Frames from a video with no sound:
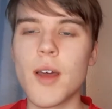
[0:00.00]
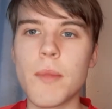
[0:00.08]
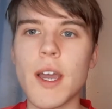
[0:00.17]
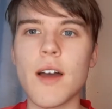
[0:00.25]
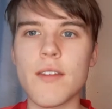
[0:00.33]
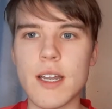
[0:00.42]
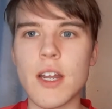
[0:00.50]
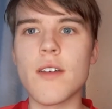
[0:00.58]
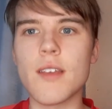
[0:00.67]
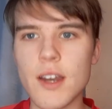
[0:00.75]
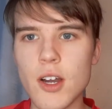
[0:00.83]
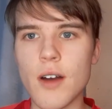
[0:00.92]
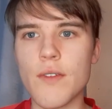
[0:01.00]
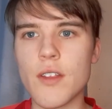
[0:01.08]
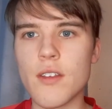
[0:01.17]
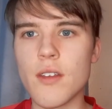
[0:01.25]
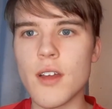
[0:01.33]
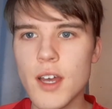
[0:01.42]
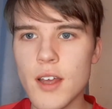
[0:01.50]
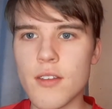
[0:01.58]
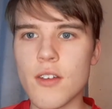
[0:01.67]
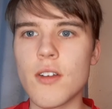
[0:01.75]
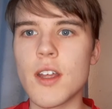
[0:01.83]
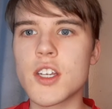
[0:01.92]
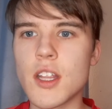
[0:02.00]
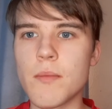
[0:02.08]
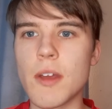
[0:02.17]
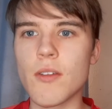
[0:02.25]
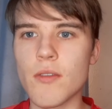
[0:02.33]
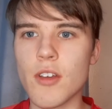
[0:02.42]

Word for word: Mikasa and Ivan uh, in the middle.